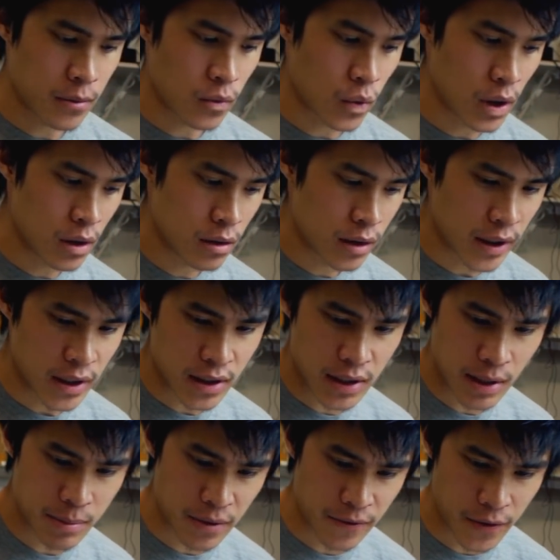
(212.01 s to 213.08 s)
well, I
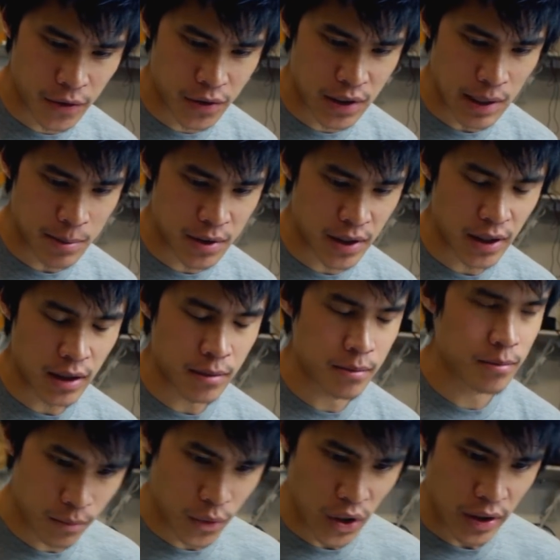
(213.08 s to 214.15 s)
skipped a few steps there,
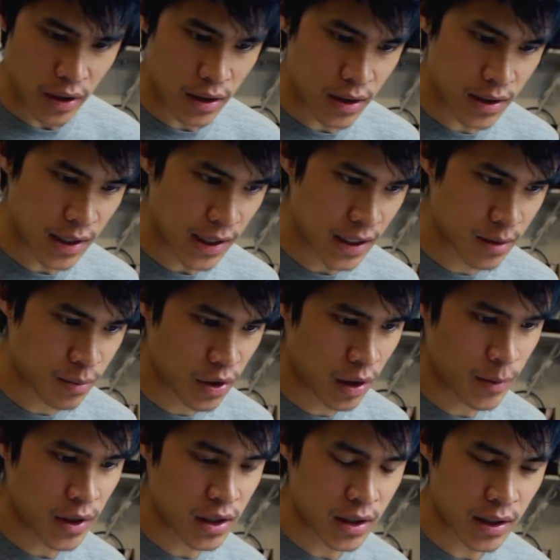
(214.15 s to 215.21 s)
but the design's pretty
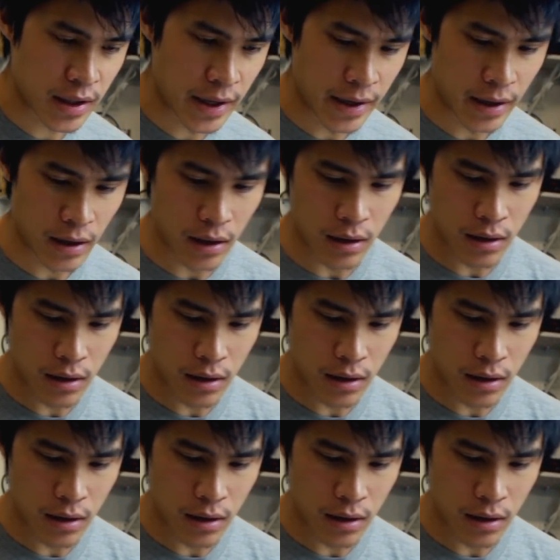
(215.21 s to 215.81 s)
much there.